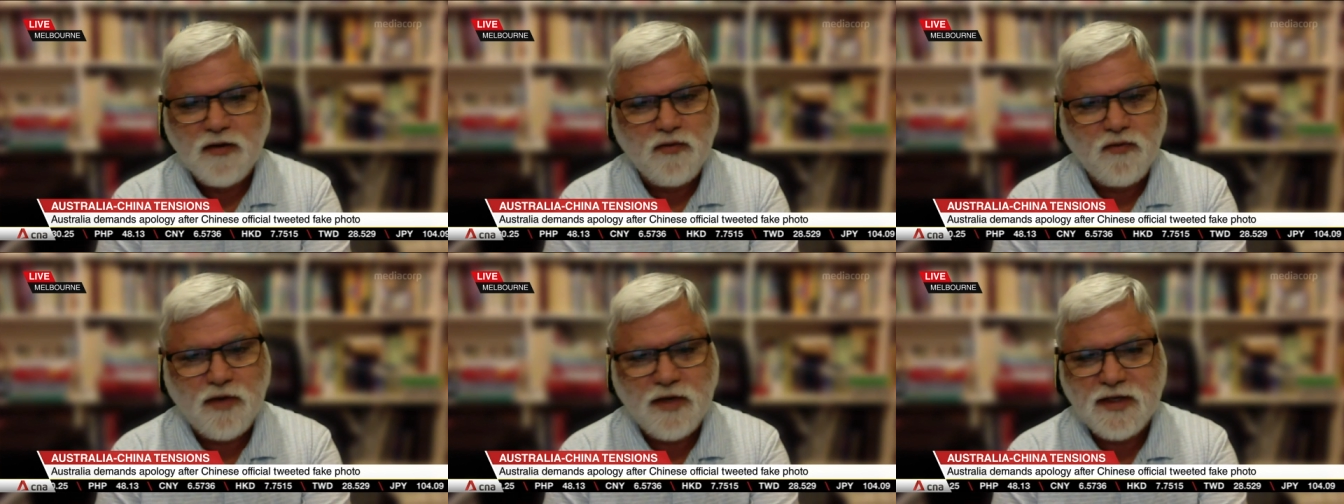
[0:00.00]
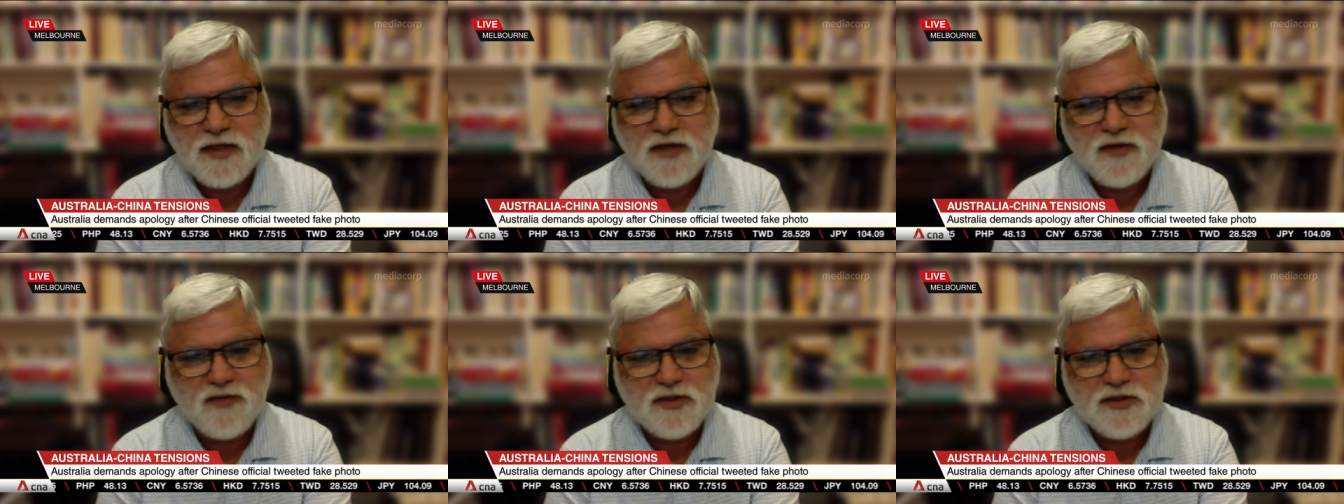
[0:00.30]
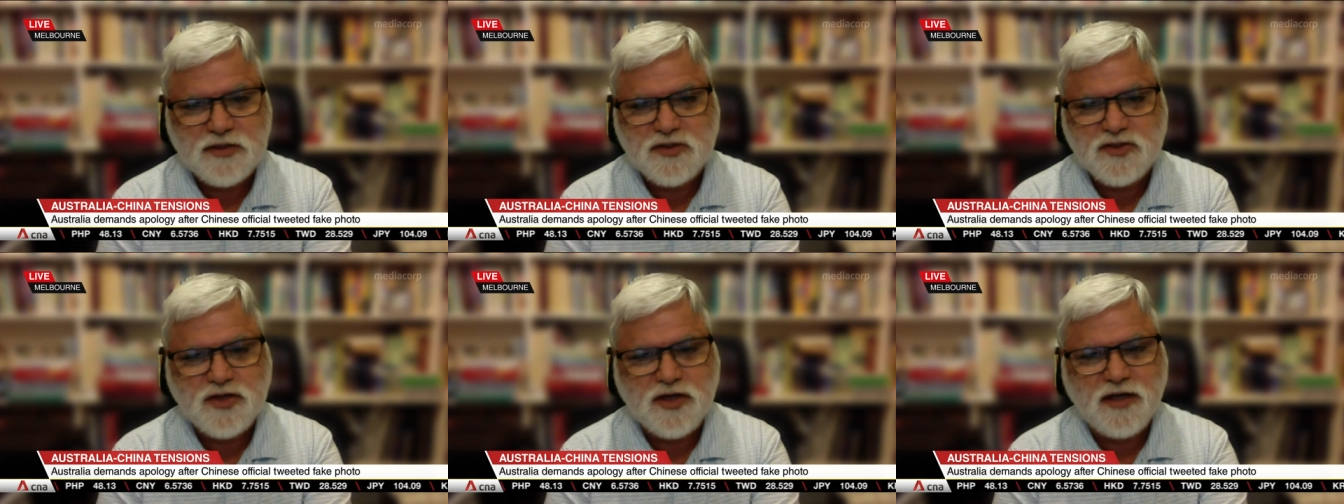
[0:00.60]
When he
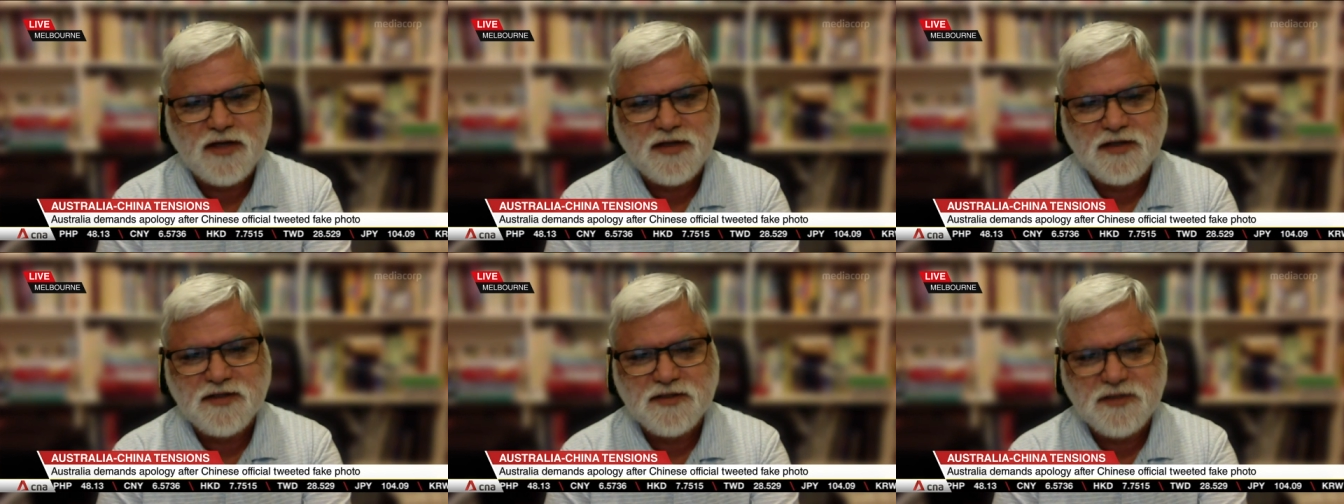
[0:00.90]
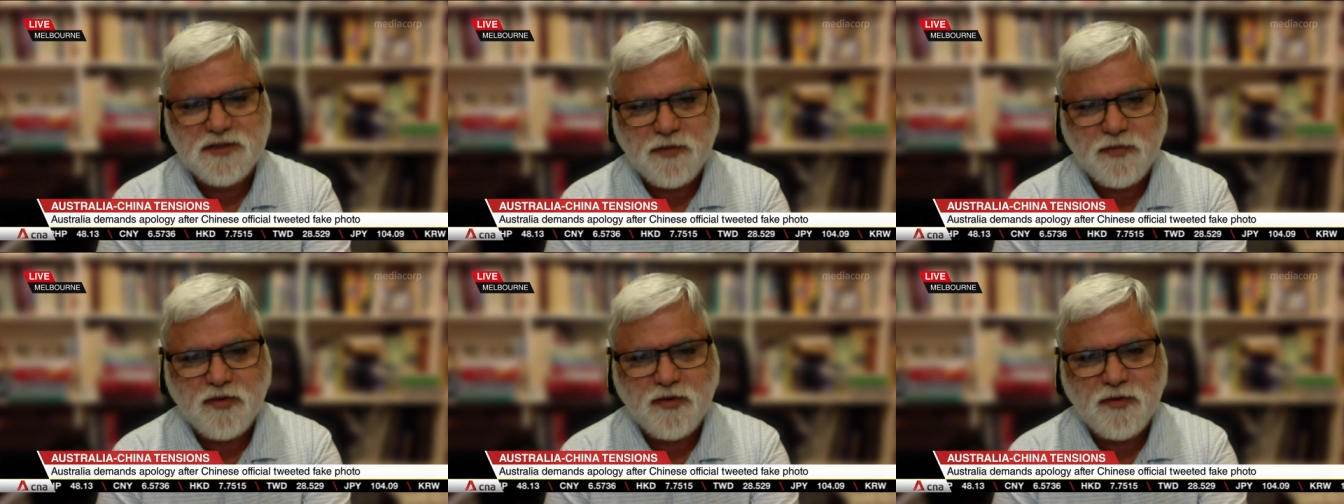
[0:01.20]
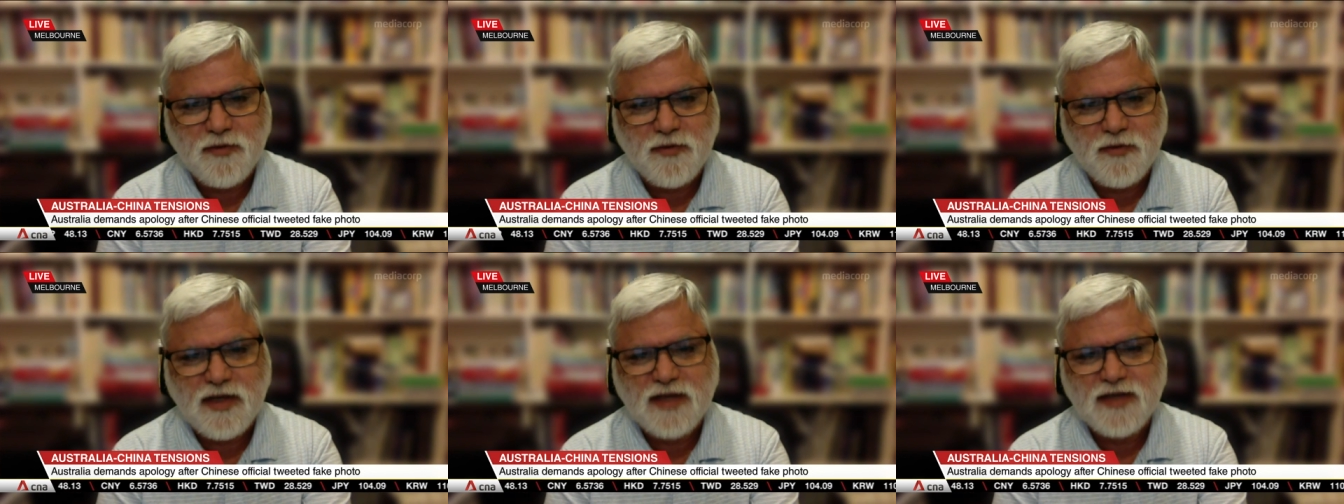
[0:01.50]
was a Chinese
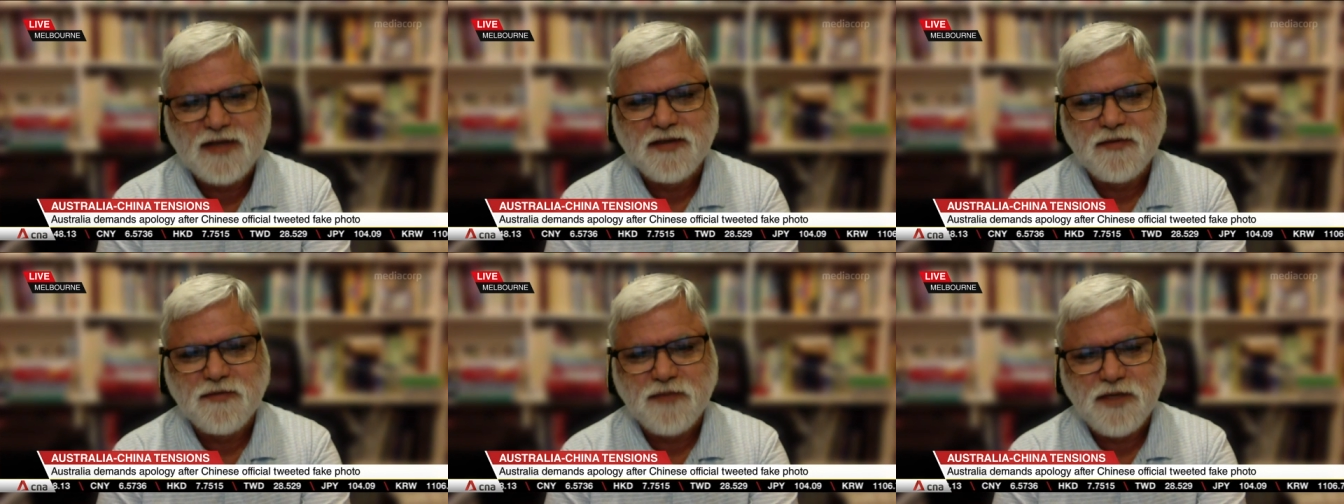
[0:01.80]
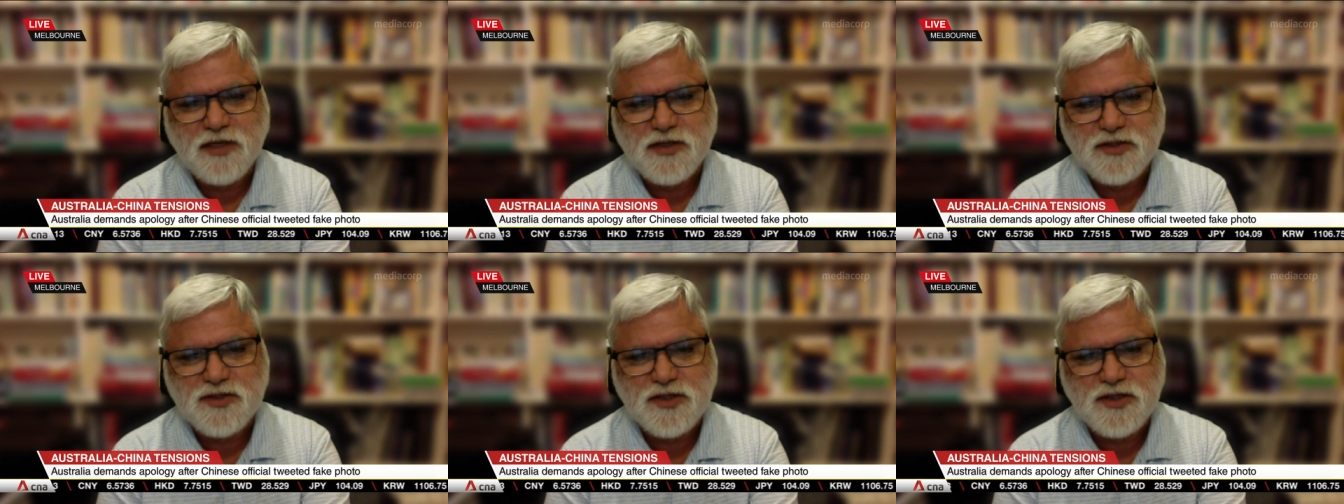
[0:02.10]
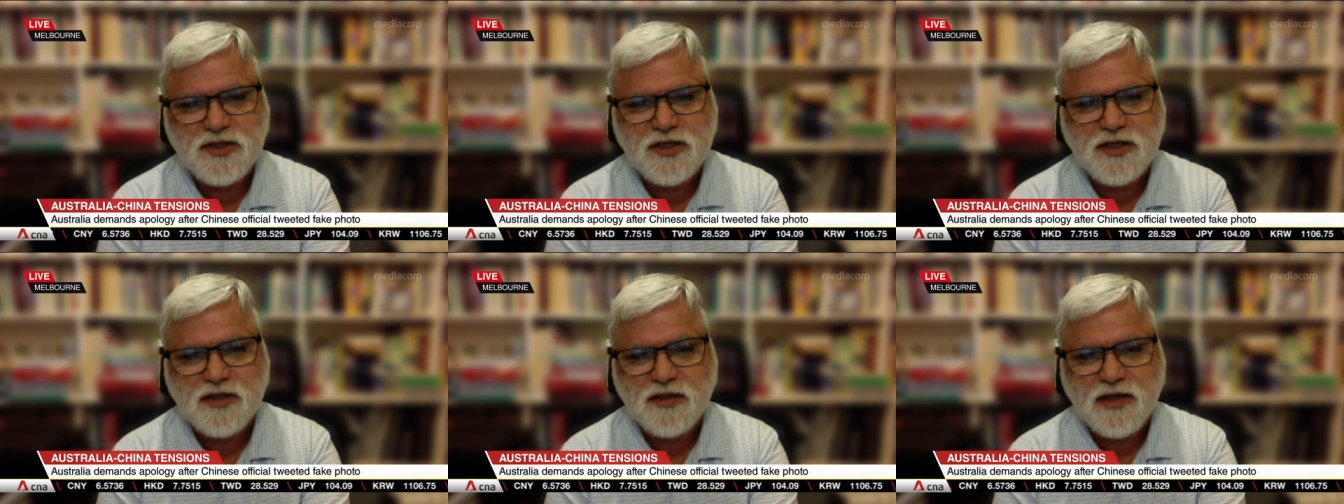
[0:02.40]
diplomat in
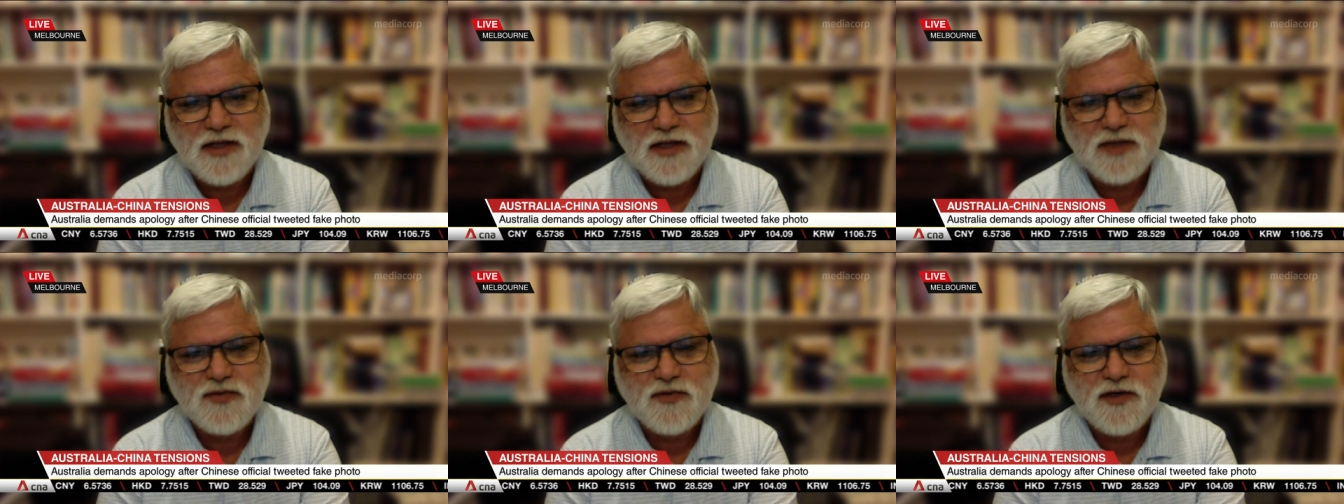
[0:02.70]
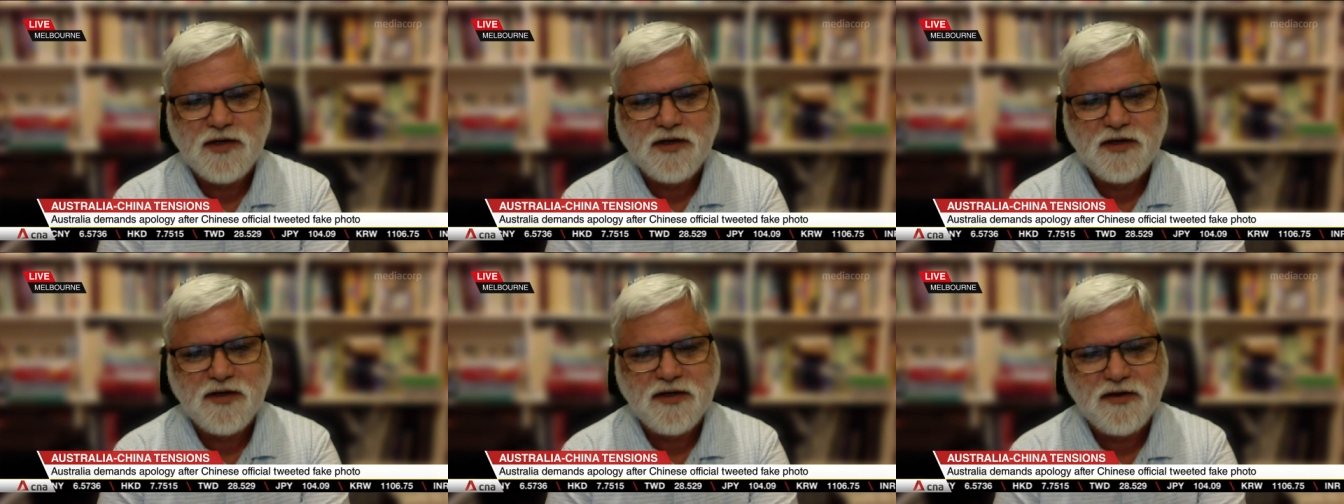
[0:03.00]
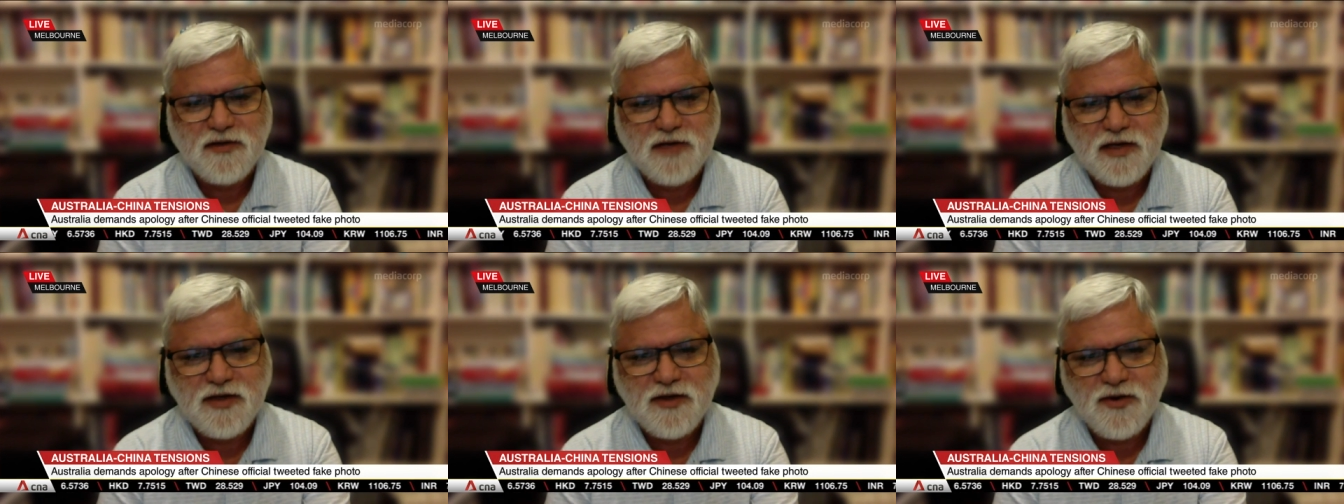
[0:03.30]
Beijing, that's where he
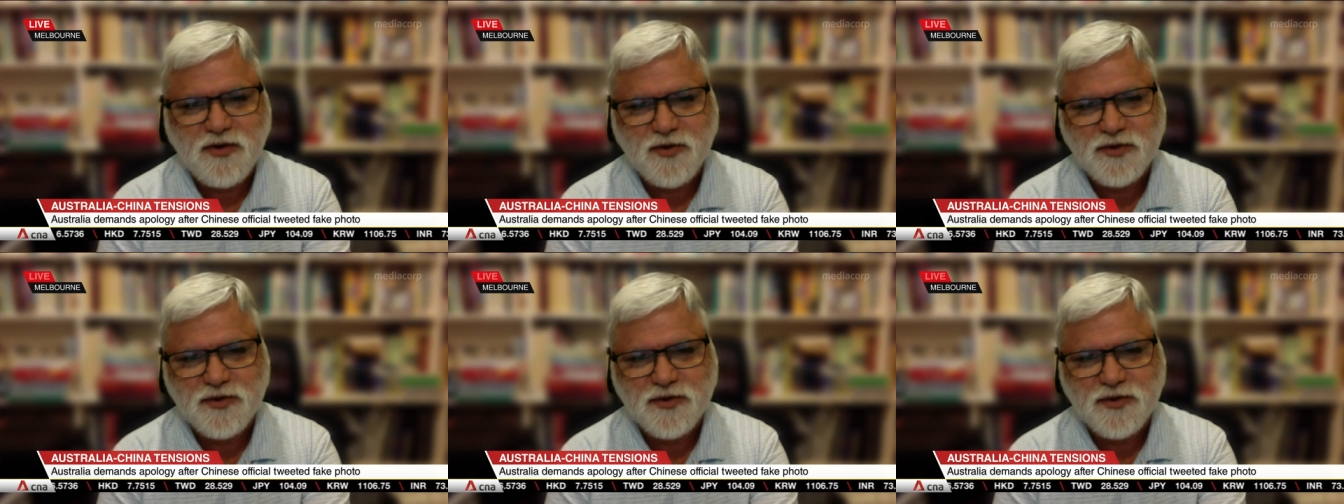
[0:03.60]
really